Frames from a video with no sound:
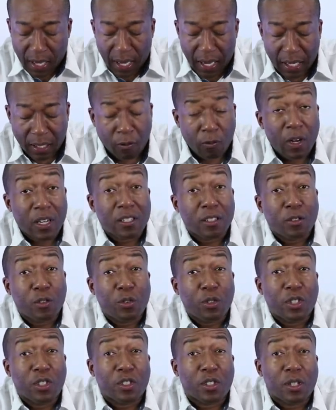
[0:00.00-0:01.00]
And the
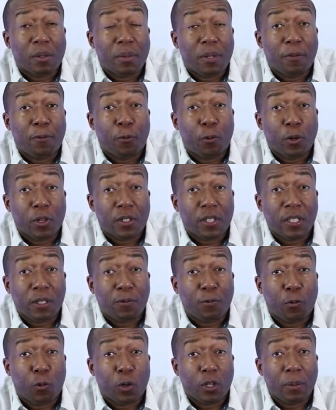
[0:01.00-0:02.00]
resolution is going to be
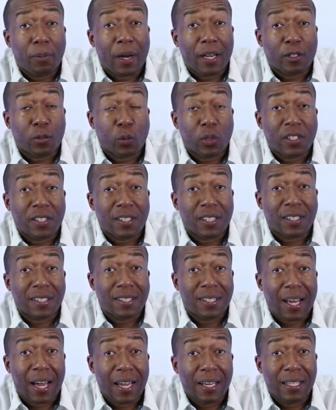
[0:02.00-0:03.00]
1440 by
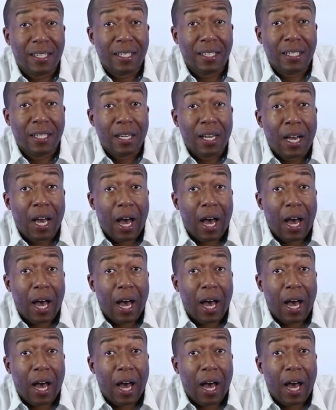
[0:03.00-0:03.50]
2690,